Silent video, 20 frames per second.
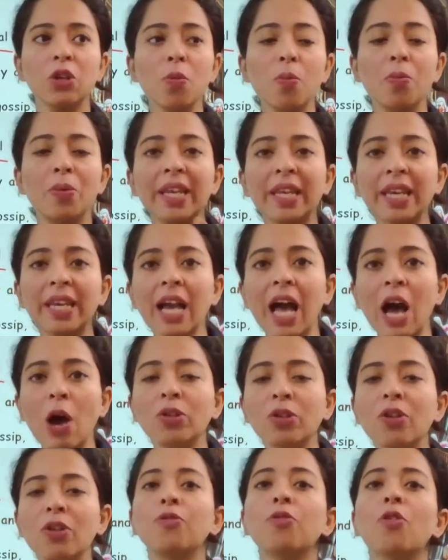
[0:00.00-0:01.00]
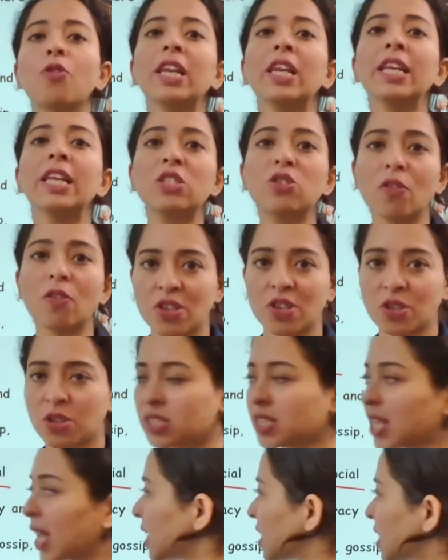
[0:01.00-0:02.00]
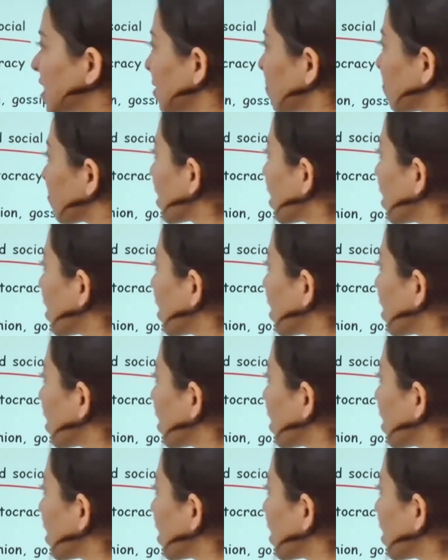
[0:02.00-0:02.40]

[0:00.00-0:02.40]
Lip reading: bringing out the follies of the society.